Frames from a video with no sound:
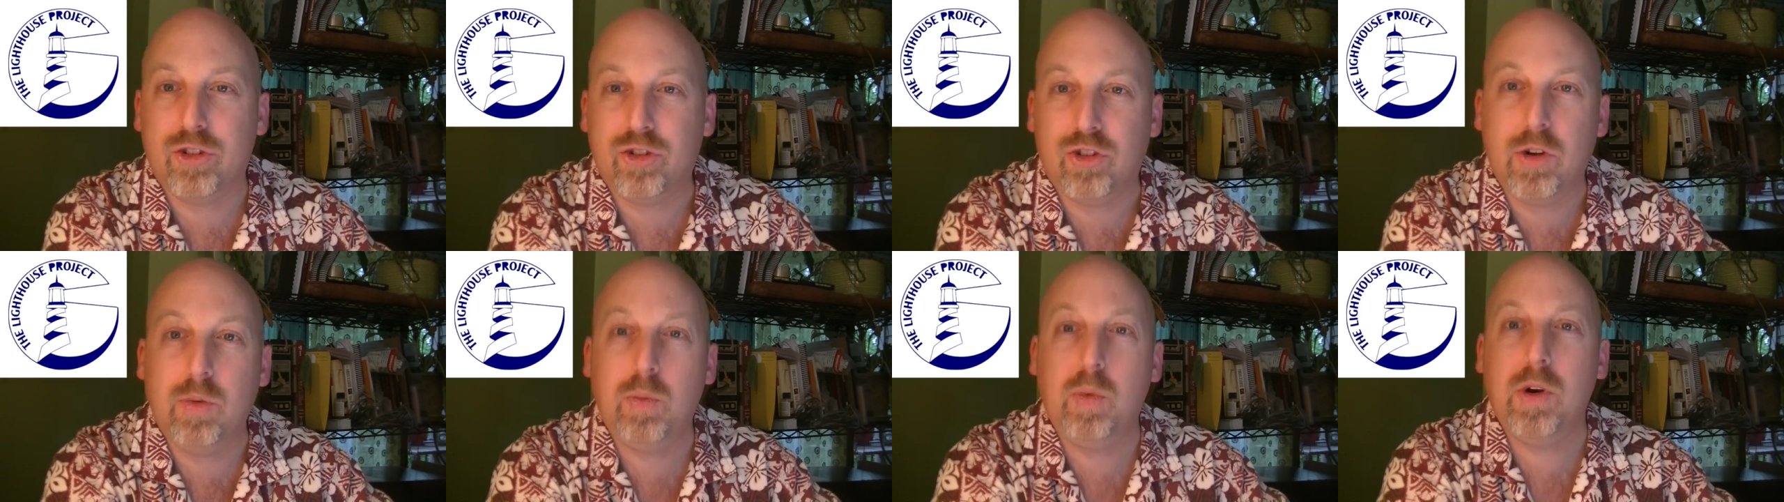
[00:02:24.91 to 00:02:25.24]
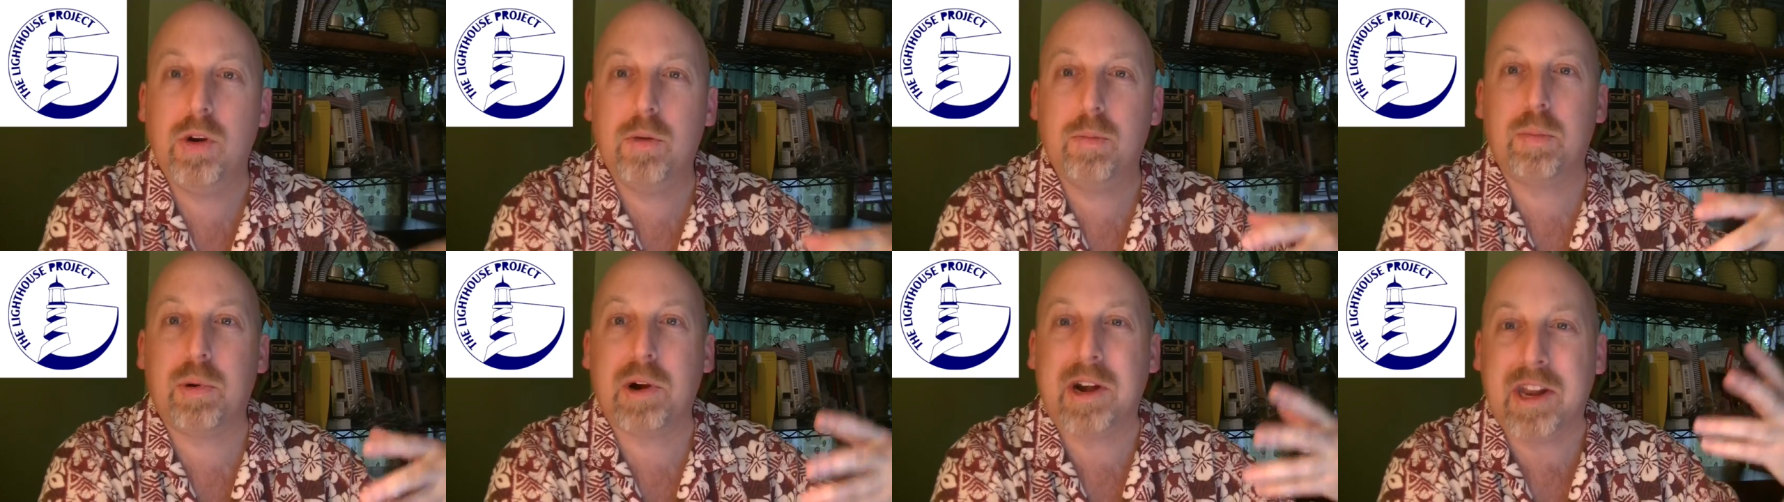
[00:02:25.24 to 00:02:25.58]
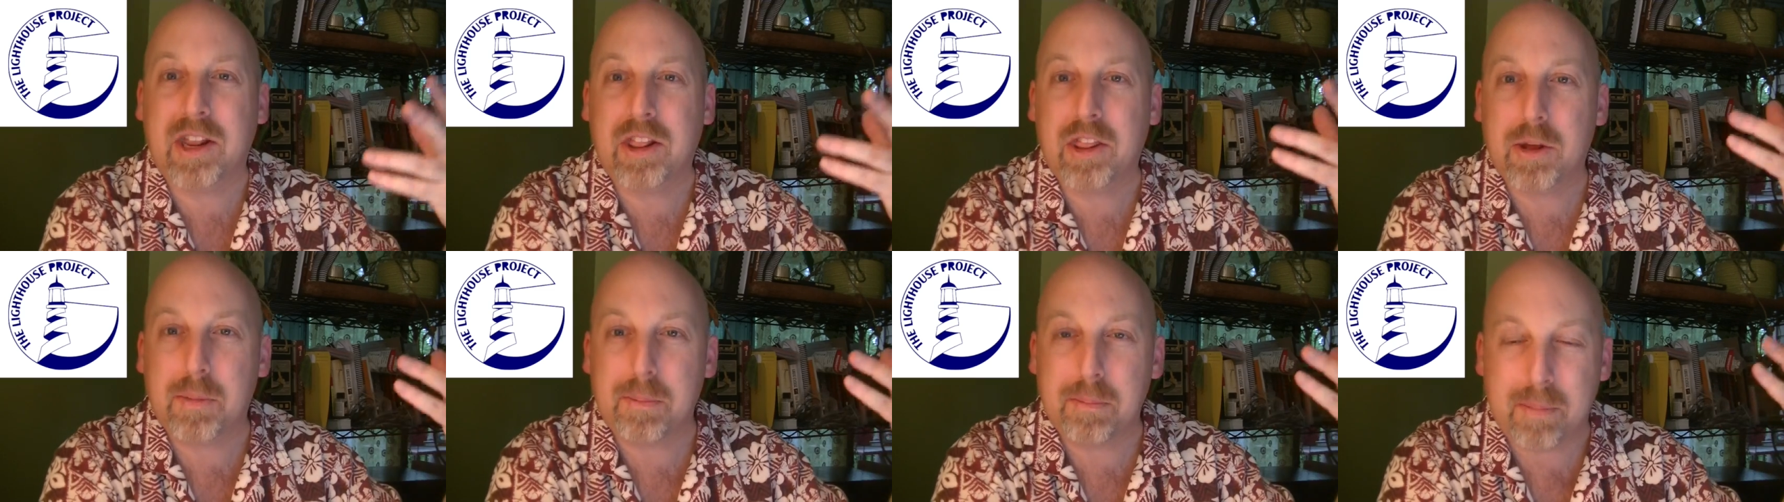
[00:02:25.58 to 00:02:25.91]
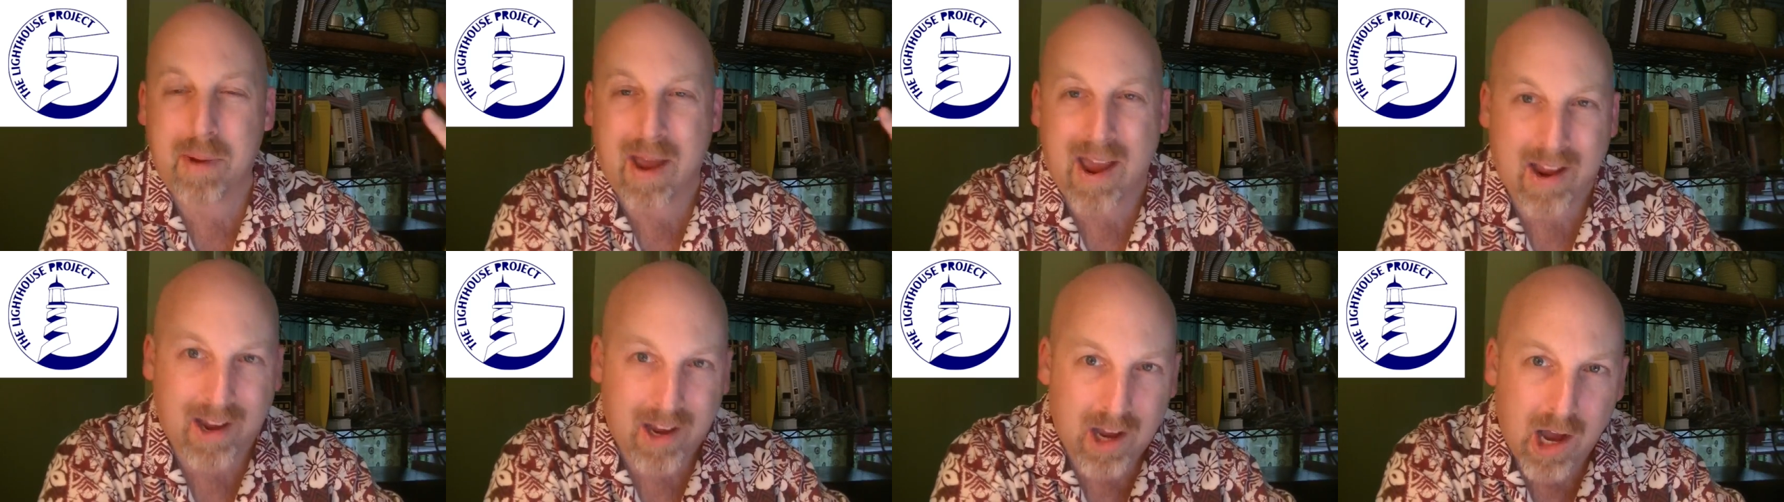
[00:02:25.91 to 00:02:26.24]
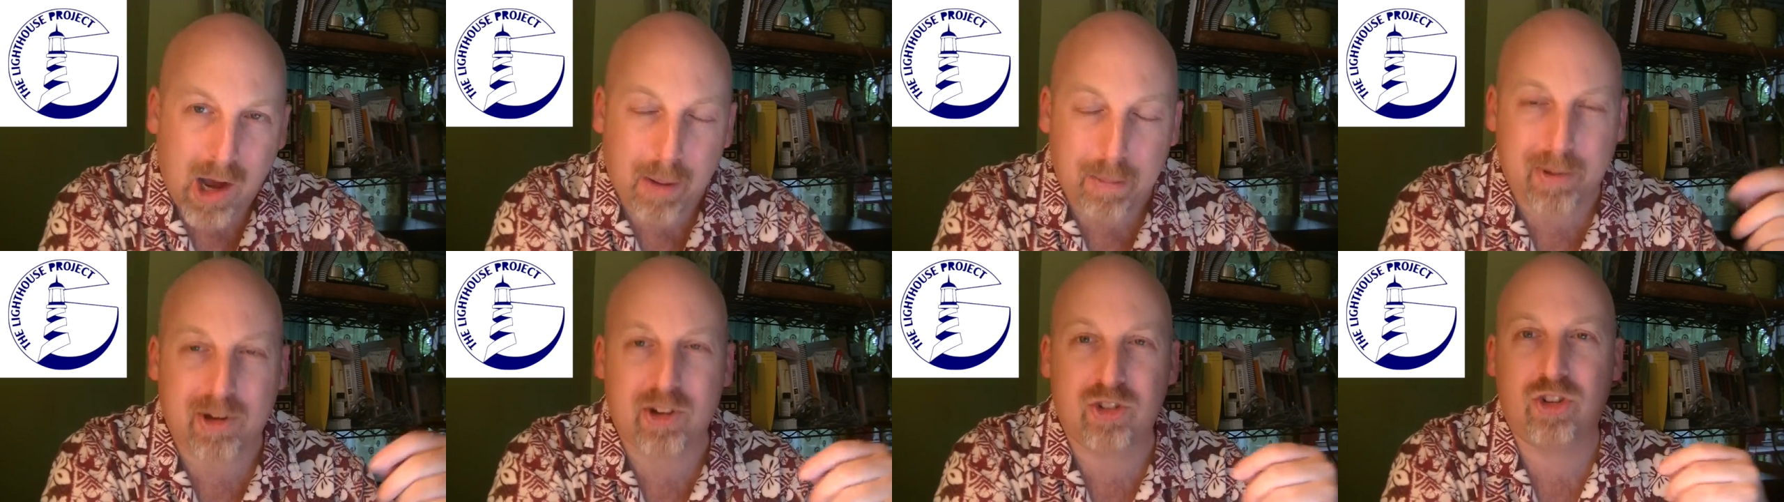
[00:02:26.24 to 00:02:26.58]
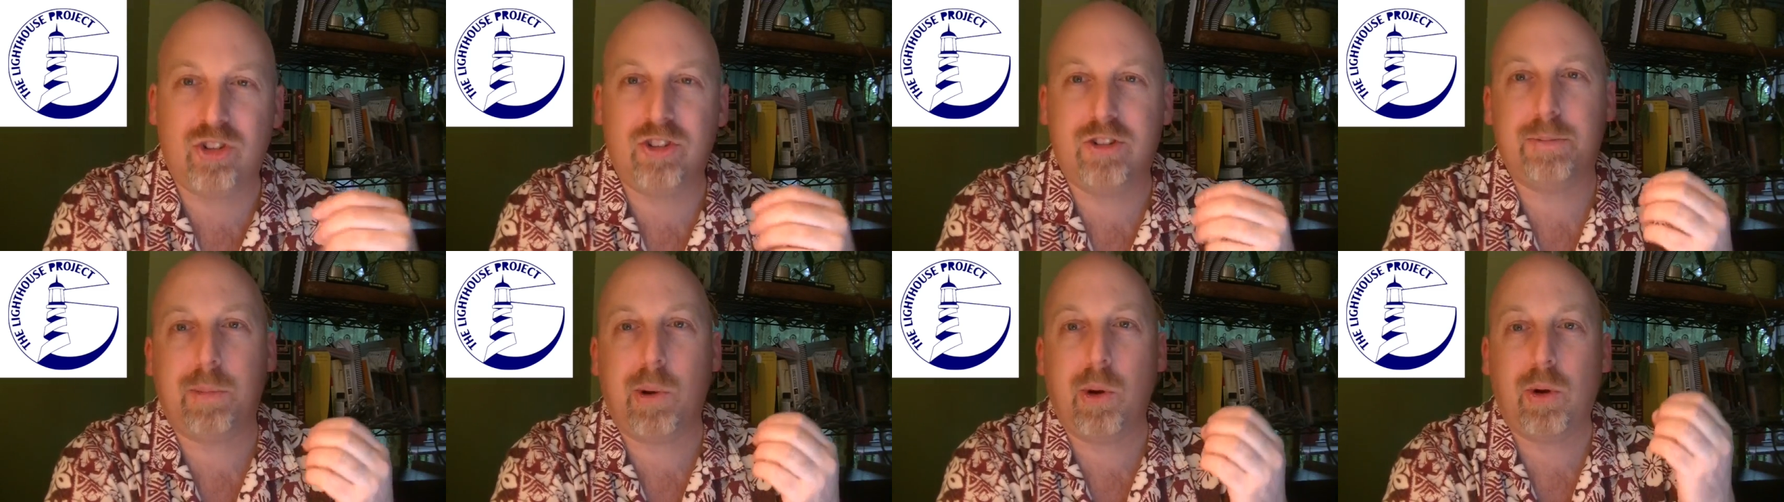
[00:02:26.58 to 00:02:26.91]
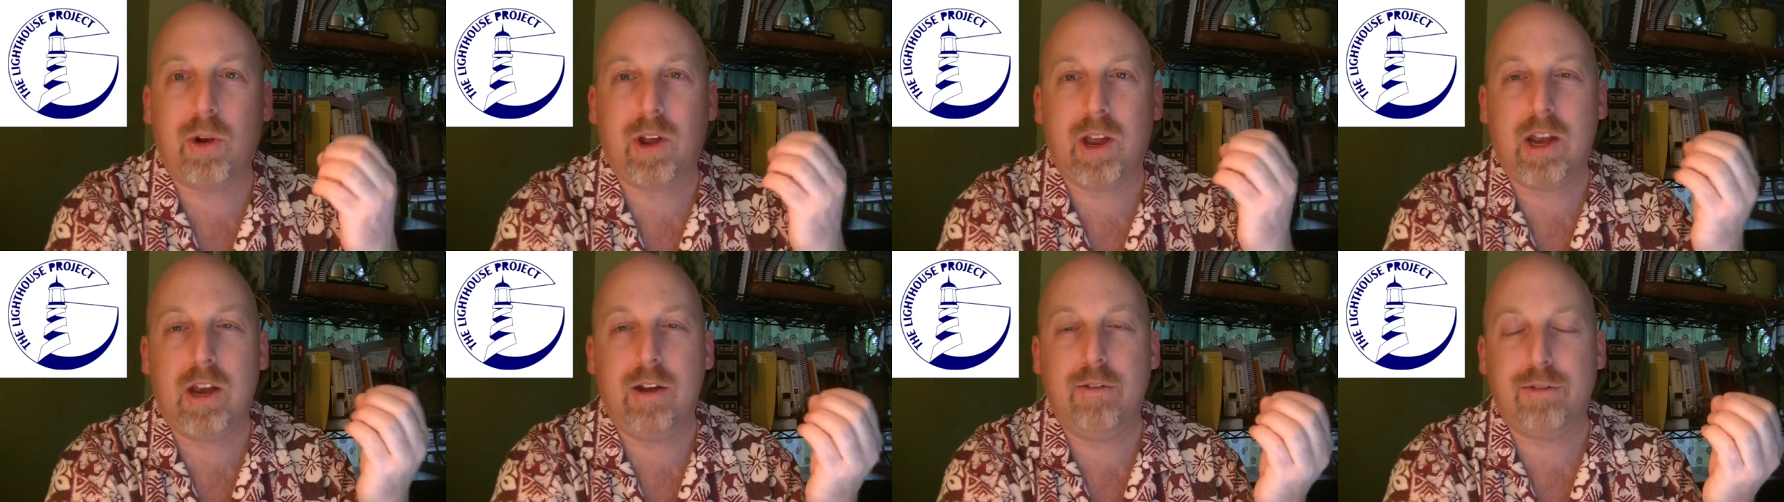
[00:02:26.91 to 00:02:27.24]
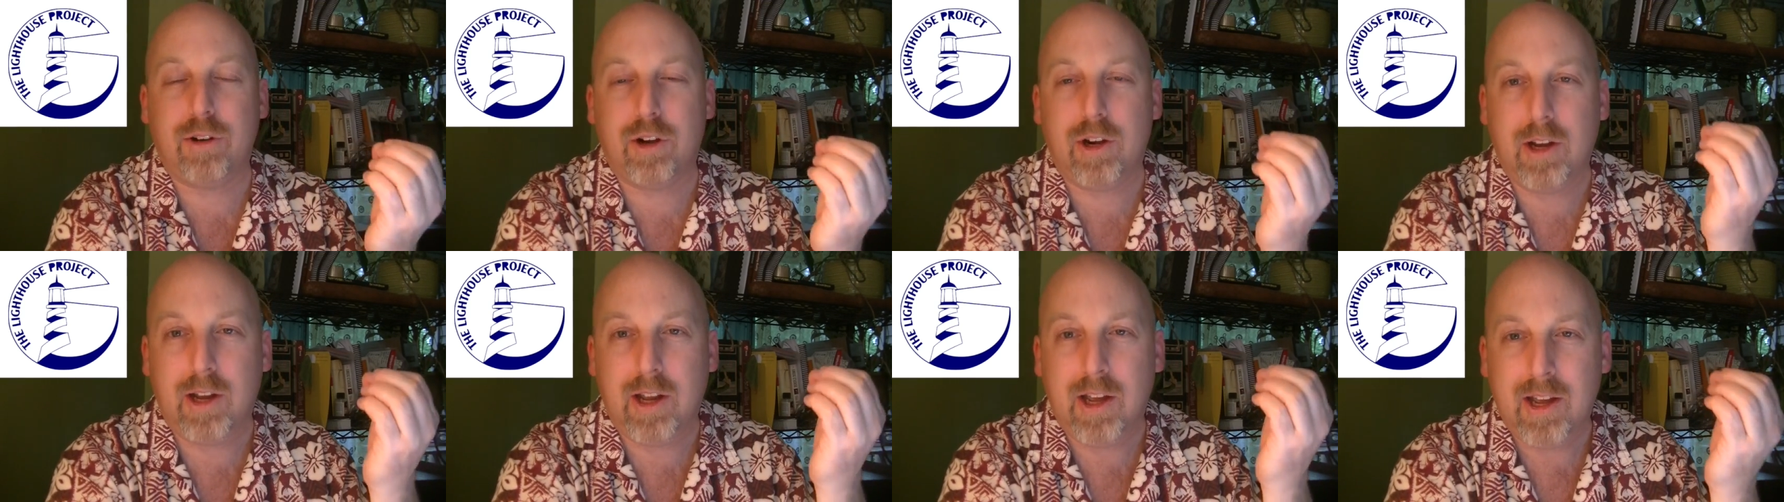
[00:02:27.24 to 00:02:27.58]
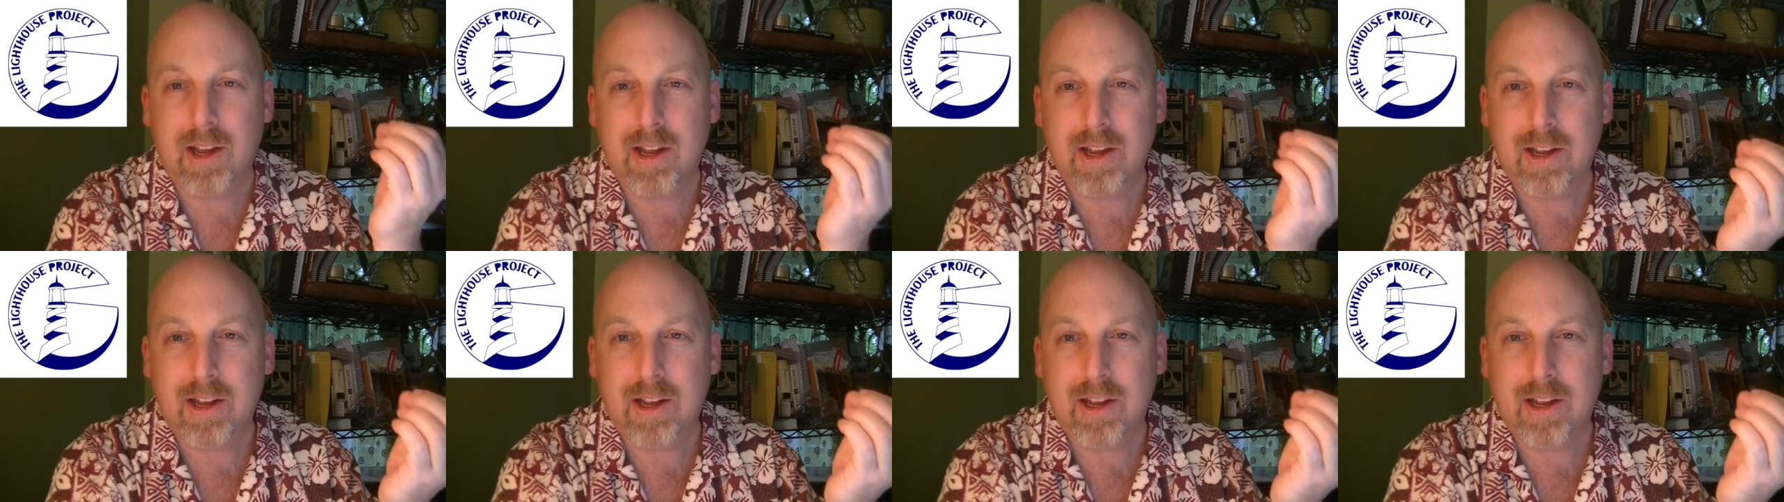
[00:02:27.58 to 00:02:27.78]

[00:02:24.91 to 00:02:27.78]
she would bring them back up. And she spoke in a very